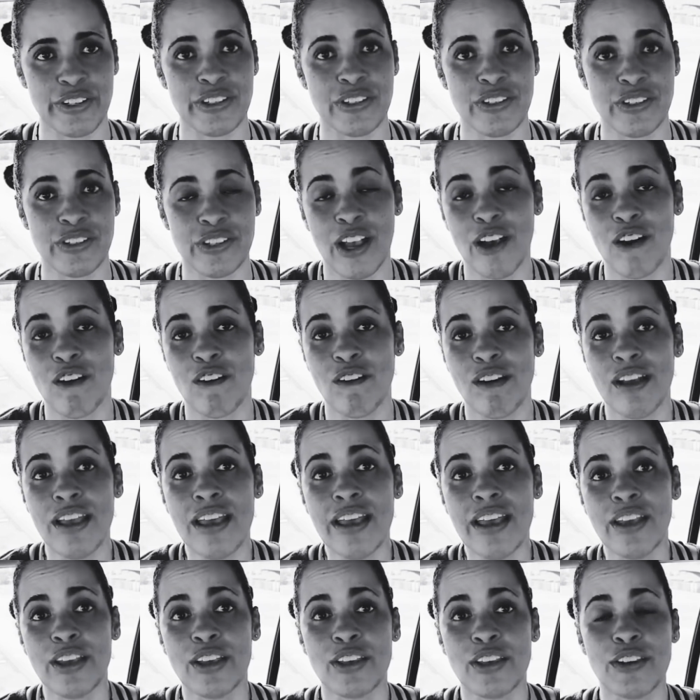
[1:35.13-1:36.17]
So
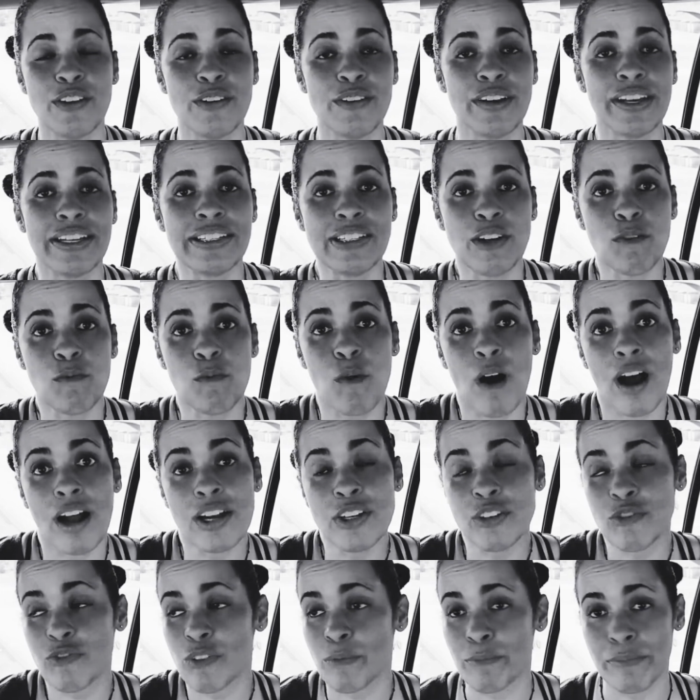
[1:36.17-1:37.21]
you get to watch
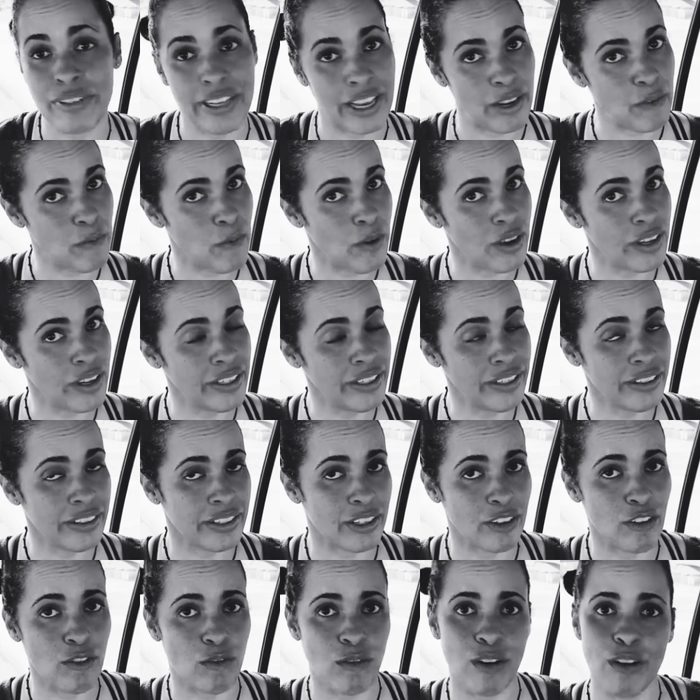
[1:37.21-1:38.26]
from day one the
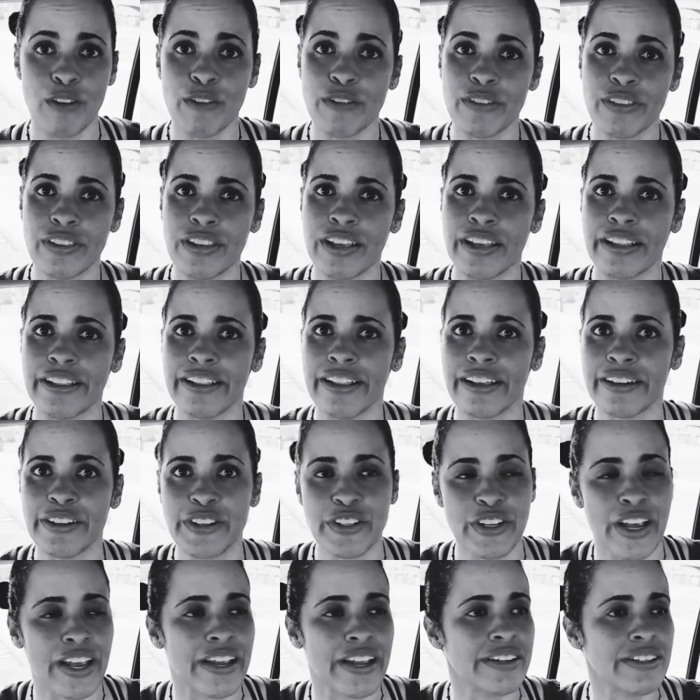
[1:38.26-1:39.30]
growth and the
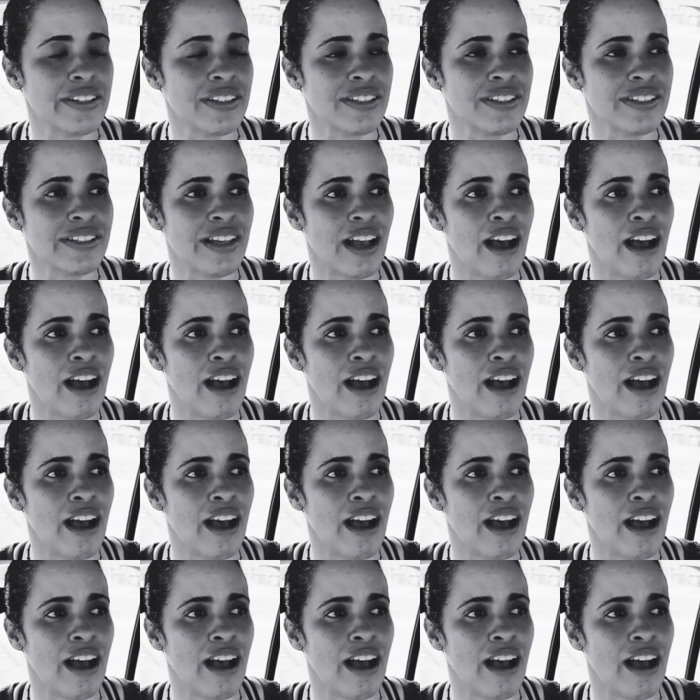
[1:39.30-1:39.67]
changes